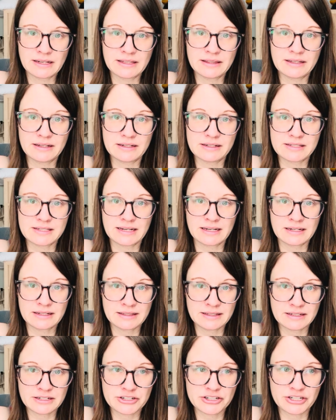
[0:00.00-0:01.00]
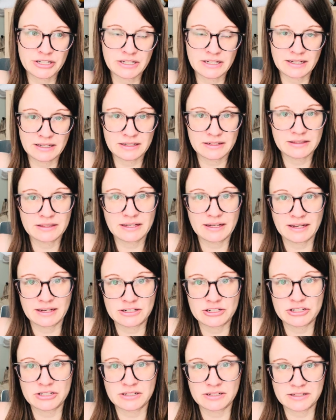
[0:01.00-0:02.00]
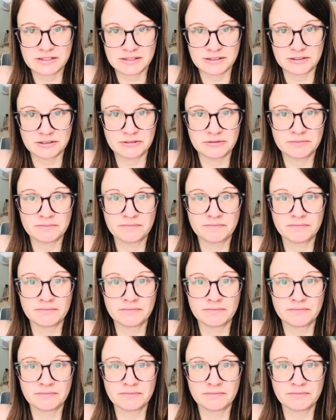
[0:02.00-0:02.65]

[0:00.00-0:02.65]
they decided that she needed the NG tube,